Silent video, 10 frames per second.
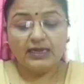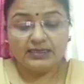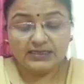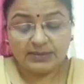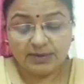
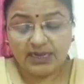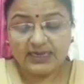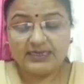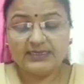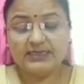
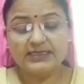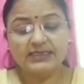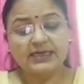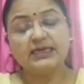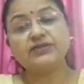similarities,
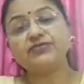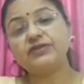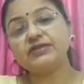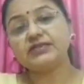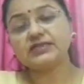
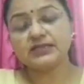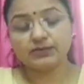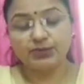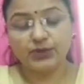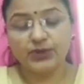differences
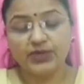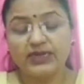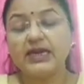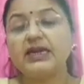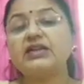
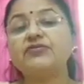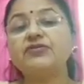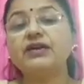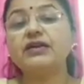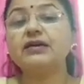between
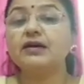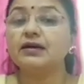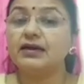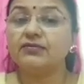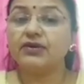different
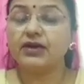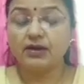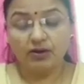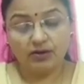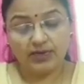
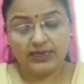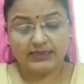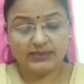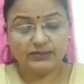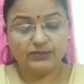living
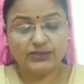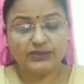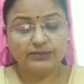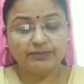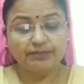
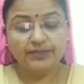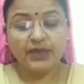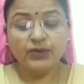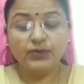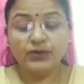organisms.
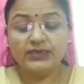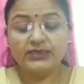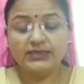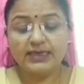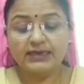To
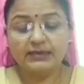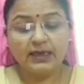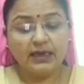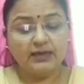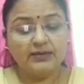understand
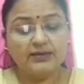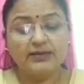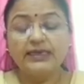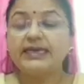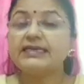
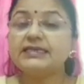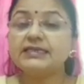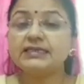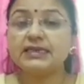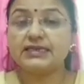the
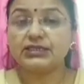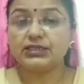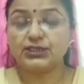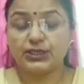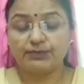
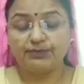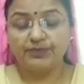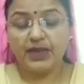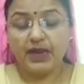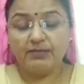interrelationship
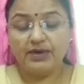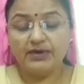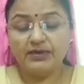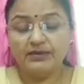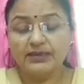
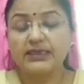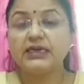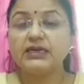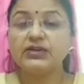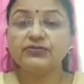among the
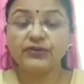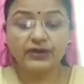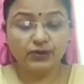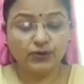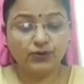
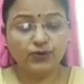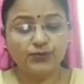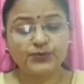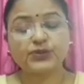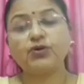different
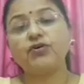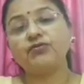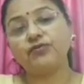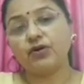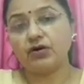groups
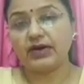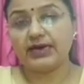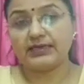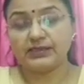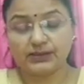of
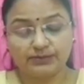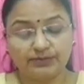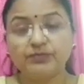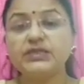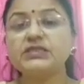organisms,
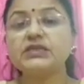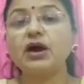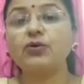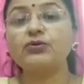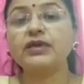means
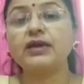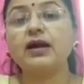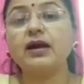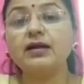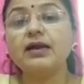how they
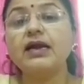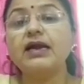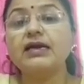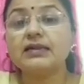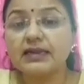are
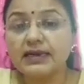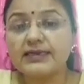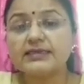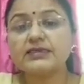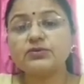
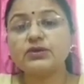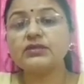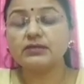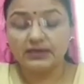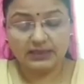related
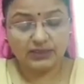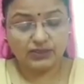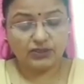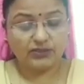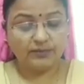with each
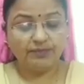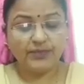other.